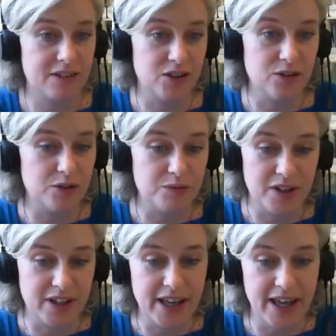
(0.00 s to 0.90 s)
uh, you know,
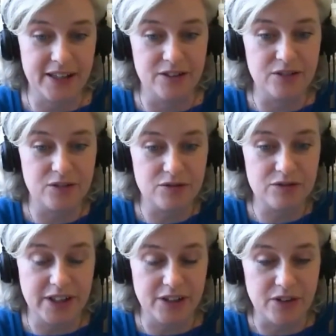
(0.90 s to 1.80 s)
again,
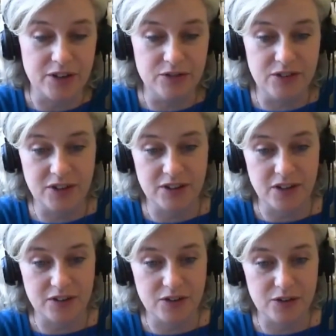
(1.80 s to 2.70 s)
roughly around a,
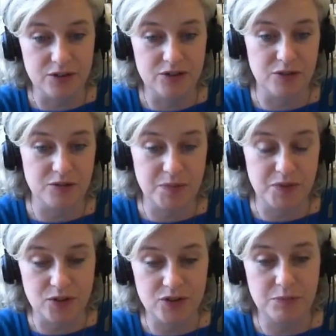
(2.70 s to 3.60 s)
a third,
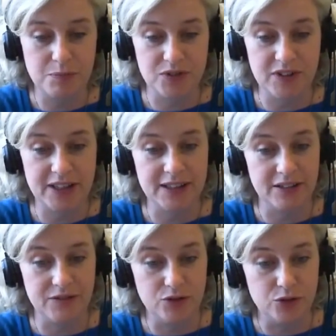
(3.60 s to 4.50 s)
30%
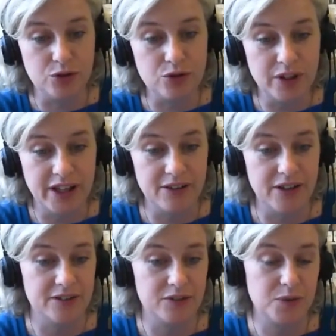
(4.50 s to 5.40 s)
live in rural
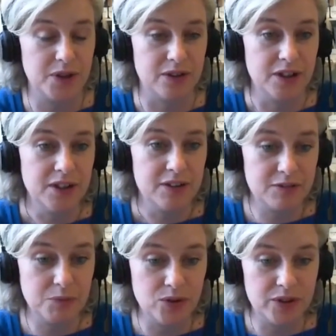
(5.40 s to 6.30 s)
areas where
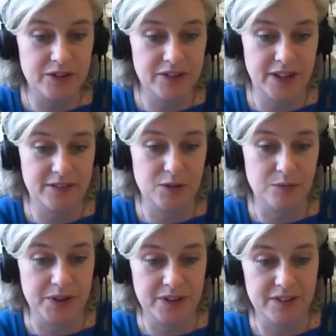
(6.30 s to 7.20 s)
smaller
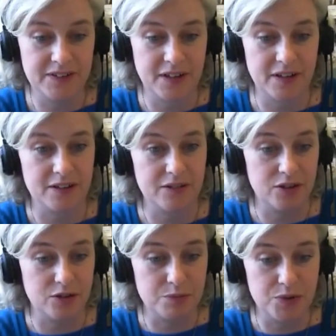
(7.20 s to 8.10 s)
settlements are
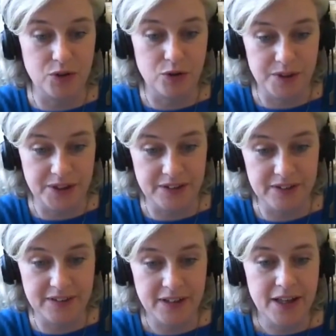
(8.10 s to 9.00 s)
sort of
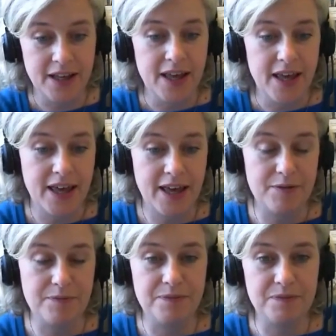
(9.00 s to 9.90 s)
predominant.
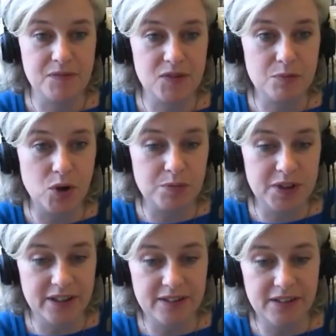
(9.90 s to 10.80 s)
Um, small
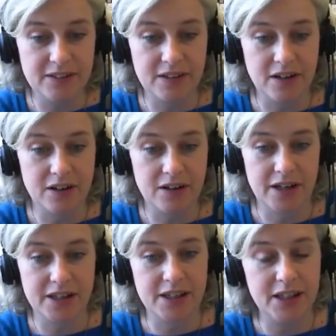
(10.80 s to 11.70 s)
places are
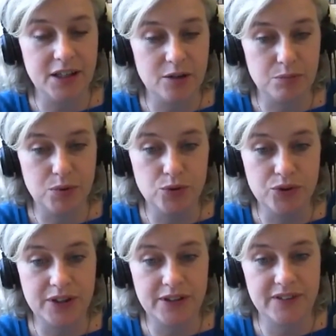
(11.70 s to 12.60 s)
a key
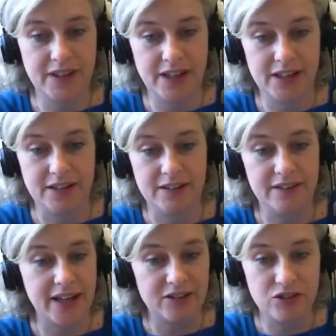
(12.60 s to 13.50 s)
component in
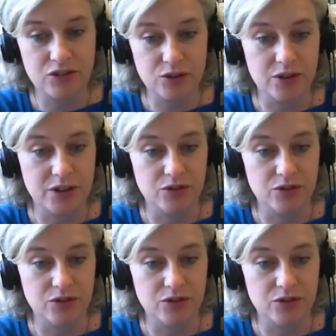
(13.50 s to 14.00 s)
national